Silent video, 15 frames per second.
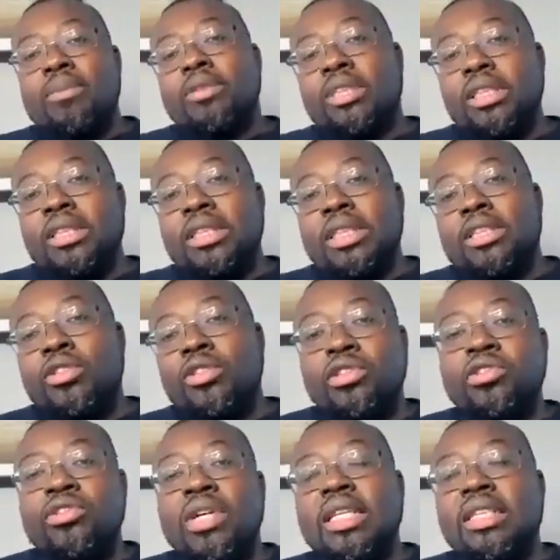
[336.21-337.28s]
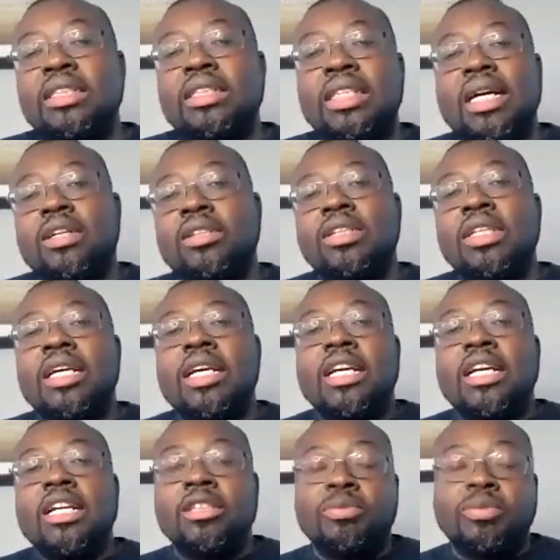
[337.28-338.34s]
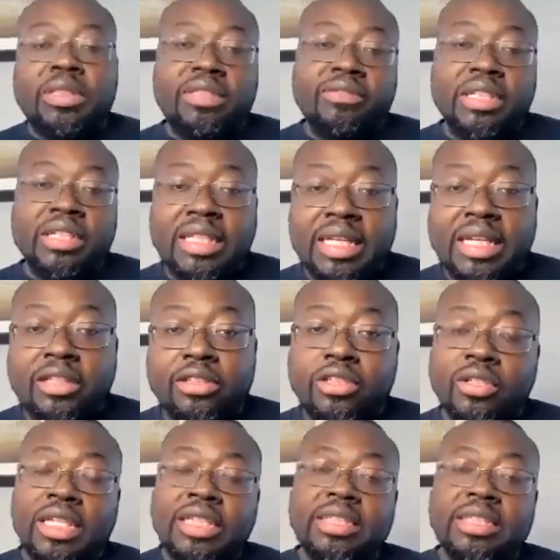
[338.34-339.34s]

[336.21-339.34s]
able to teach or train the child in a specific thing.